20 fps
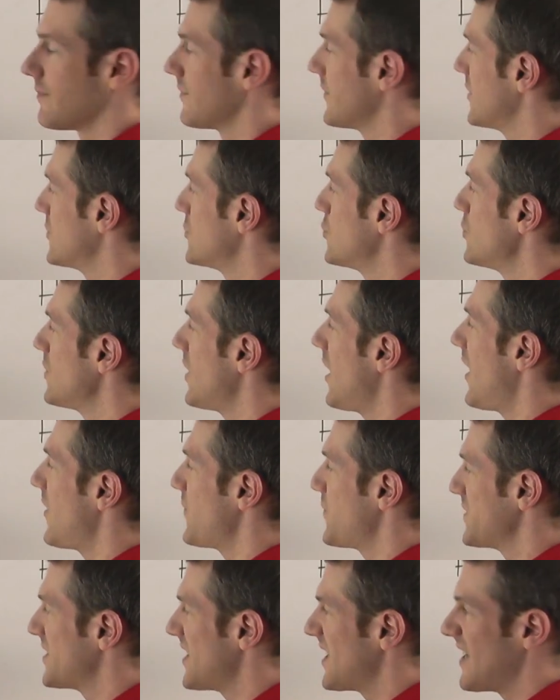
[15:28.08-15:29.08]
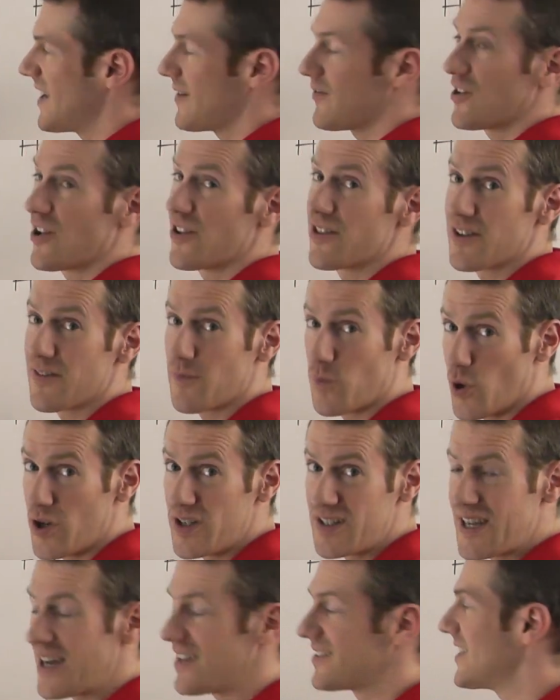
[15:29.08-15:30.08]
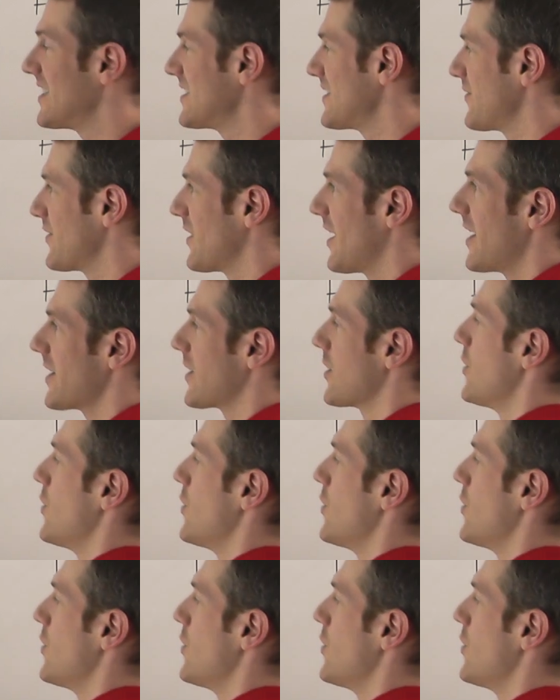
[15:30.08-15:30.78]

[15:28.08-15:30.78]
the 2.5% level on the one-tailed test if you like,